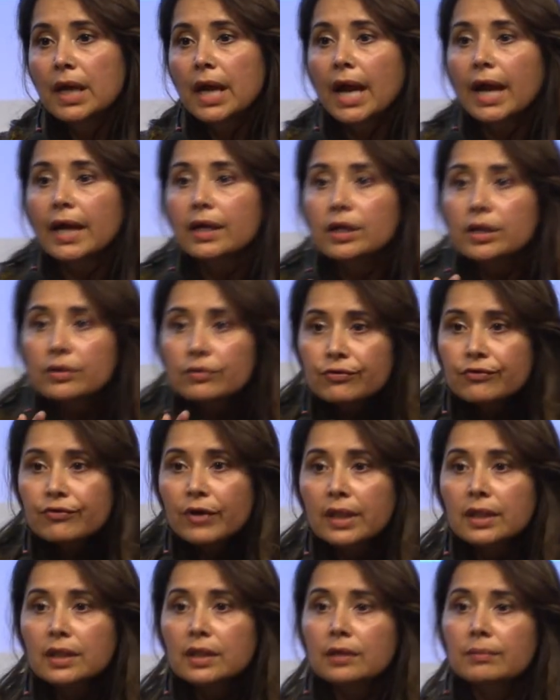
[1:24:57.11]
and
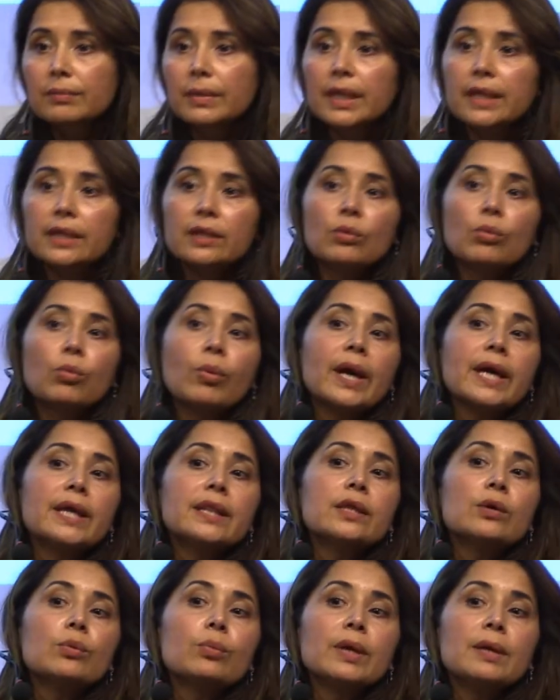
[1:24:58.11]
confront them in the way
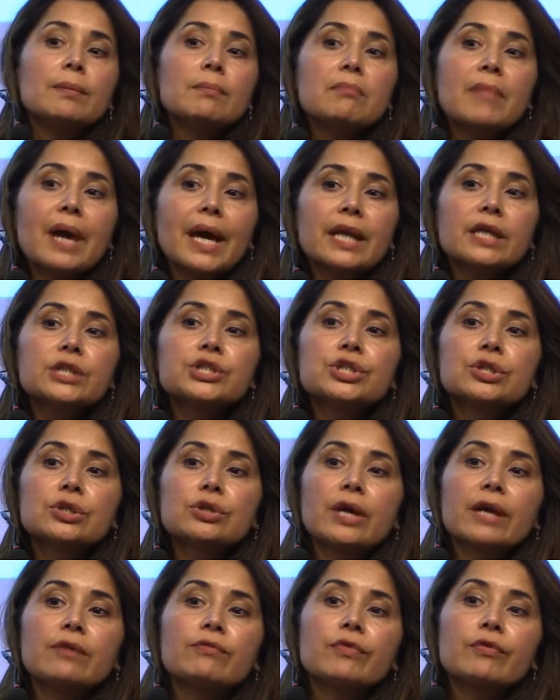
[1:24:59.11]
that we managed to
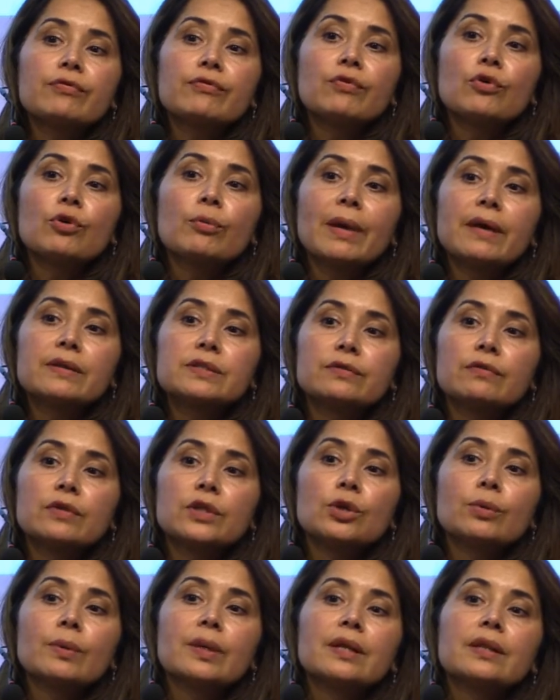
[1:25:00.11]
get reform out of the
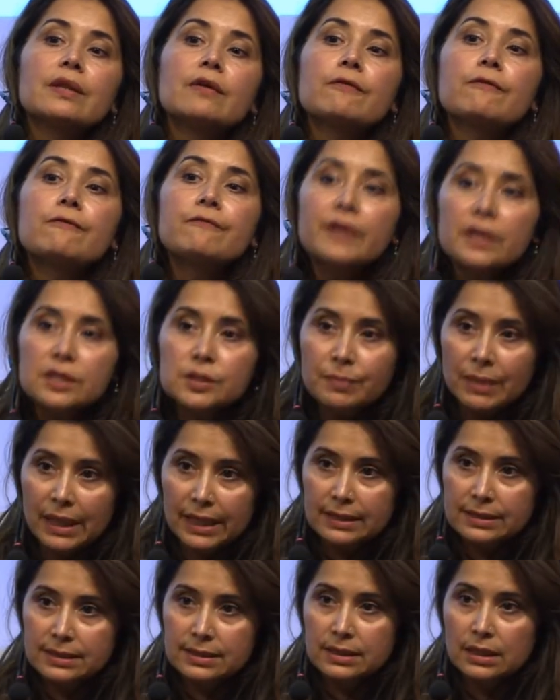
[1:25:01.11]
UN in the first
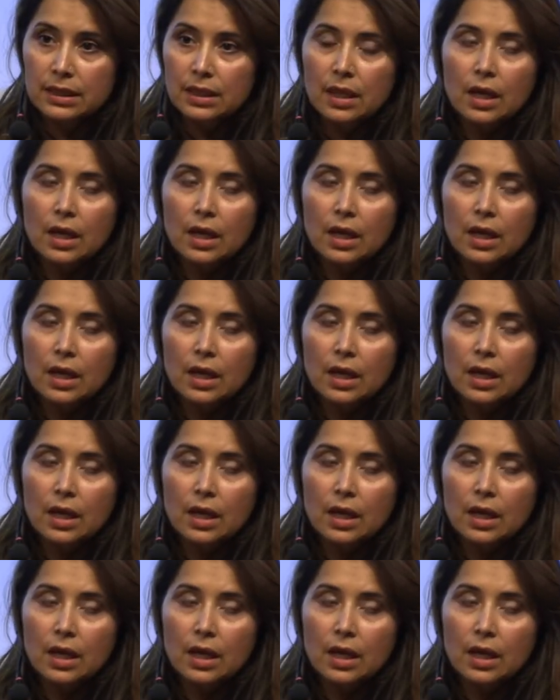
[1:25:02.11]
place.